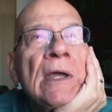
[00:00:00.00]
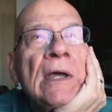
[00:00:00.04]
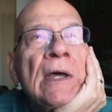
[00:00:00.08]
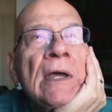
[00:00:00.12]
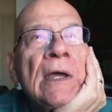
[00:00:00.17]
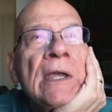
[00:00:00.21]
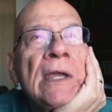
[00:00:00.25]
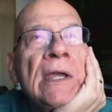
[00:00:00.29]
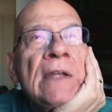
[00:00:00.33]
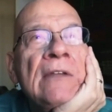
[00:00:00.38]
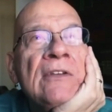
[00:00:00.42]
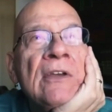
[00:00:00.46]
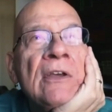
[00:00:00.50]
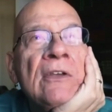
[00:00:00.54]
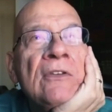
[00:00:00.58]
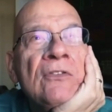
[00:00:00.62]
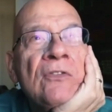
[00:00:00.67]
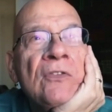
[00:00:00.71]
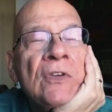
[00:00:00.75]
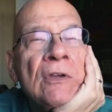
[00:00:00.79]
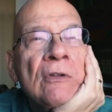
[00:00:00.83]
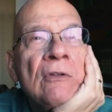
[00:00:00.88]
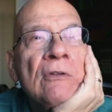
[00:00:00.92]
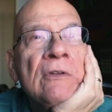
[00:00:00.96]
It
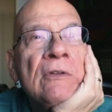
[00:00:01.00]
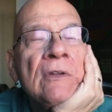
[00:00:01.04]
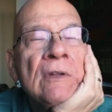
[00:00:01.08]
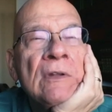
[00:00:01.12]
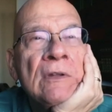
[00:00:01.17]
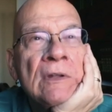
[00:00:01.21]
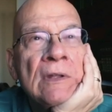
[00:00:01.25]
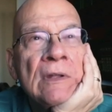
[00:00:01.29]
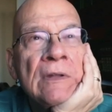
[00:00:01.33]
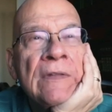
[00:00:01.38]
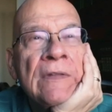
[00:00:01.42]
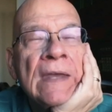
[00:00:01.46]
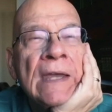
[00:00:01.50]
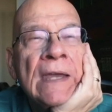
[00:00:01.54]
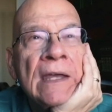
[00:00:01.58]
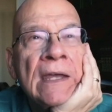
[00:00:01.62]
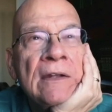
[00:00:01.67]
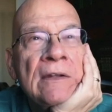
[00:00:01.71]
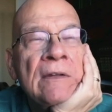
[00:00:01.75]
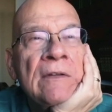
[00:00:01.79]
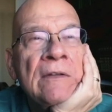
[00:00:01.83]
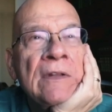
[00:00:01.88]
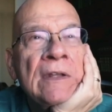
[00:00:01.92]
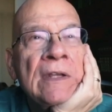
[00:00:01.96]
does feel
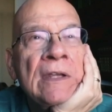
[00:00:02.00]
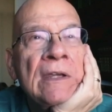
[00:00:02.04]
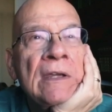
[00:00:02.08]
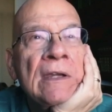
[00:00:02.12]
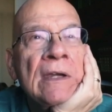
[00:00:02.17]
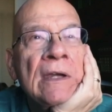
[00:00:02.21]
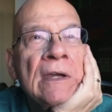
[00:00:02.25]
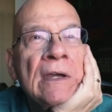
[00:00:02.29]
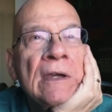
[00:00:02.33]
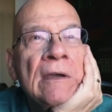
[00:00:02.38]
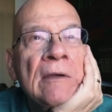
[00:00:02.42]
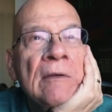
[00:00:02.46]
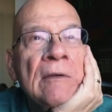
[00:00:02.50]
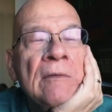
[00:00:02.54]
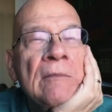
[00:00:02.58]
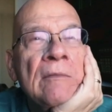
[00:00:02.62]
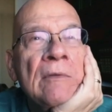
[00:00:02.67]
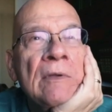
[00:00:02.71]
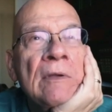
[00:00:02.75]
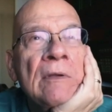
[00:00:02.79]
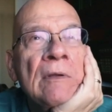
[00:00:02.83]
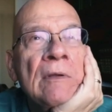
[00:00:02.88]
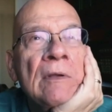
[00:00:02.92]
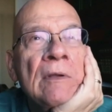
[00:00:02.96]
that the